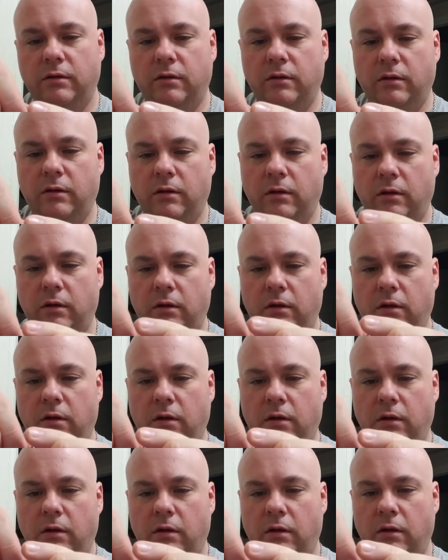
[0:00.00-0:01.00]

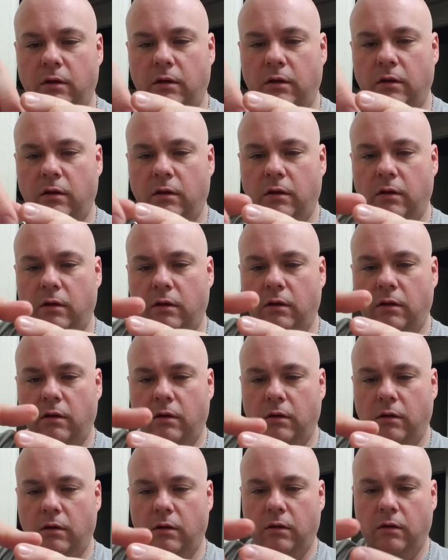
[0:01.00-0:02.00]

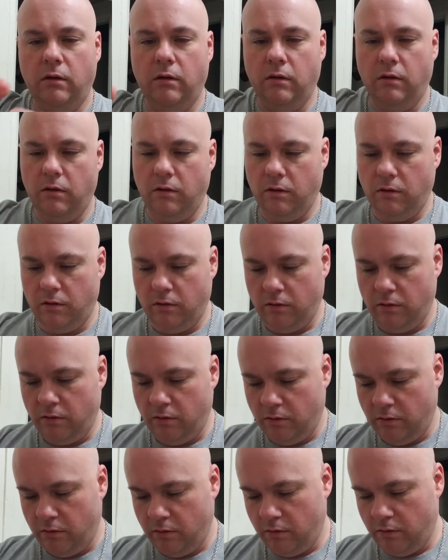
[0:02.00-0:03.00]

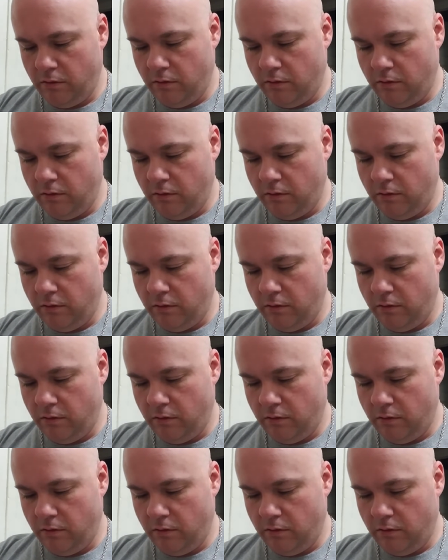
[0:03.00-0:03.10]
(no one is talking)